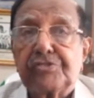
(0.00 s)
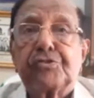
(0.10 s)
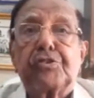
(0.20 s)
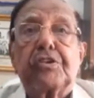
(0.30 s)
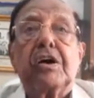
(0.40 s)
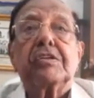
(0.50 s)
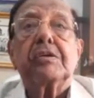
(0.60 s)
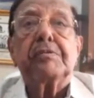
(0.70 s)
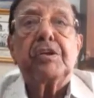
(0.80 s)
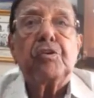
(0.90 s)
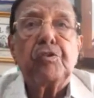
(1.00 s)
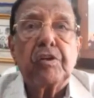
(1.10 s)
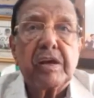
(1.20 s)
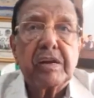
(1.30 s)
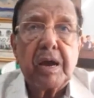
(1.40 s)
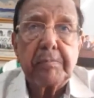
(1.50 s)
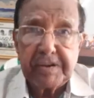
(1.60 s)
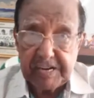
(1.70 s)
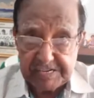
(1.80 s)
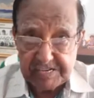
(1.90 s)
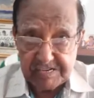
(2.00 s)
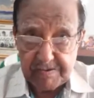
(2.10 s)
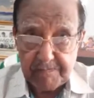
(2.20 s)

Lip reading: so the vessel will get hypertension.